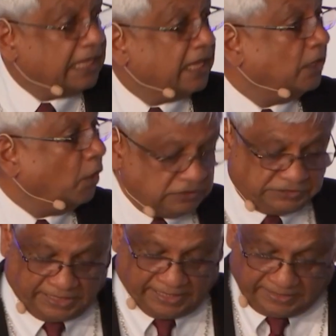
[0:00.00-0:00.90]

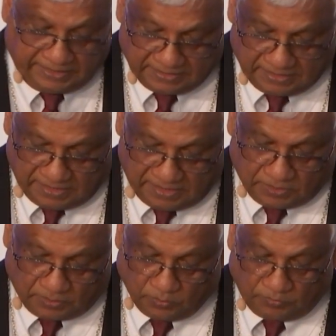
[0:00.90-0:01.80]
Alongside
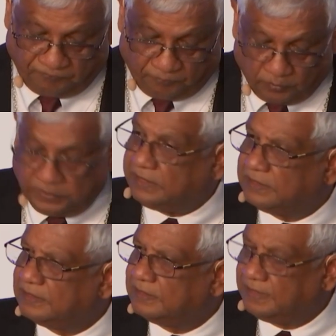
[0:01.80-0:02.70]
good food
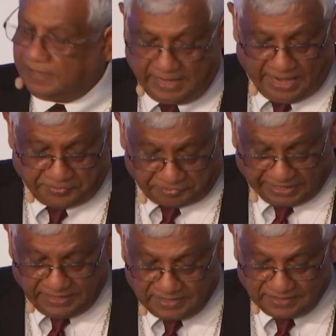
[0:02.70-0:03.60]
and
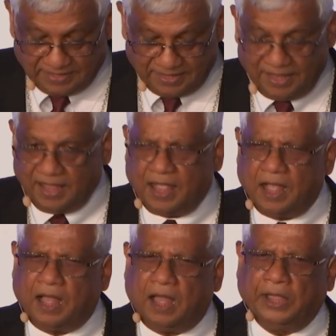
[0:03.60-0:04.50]
drink,
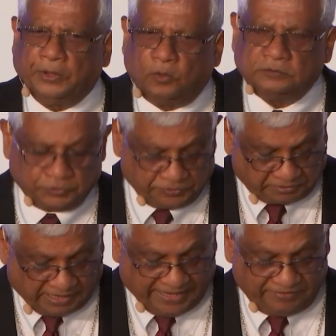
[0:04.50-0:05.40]
I also
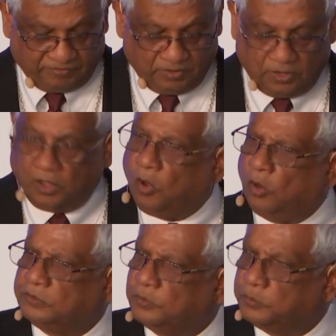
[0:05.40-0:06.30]
thrive
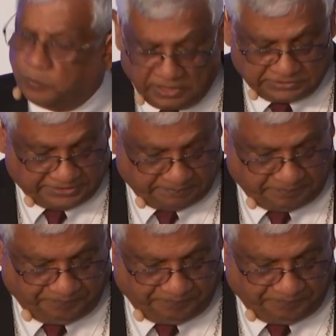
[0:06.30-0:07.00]
on good worship.